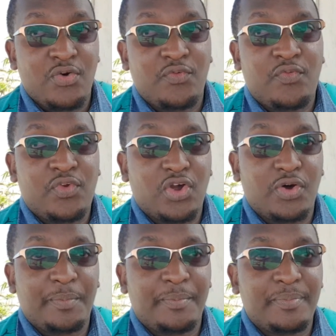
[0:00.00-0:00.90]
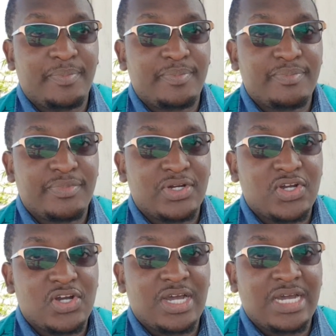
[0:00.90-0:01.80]
from
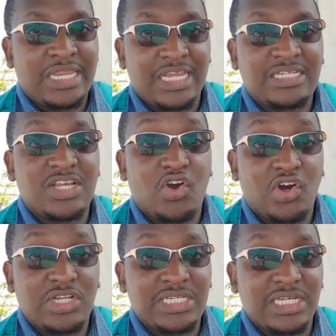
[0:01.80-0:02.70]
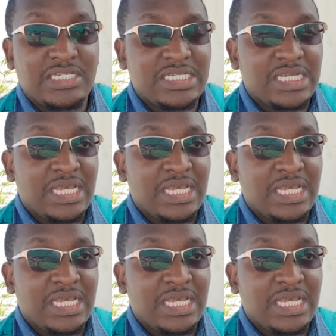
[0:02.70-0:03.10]
creating content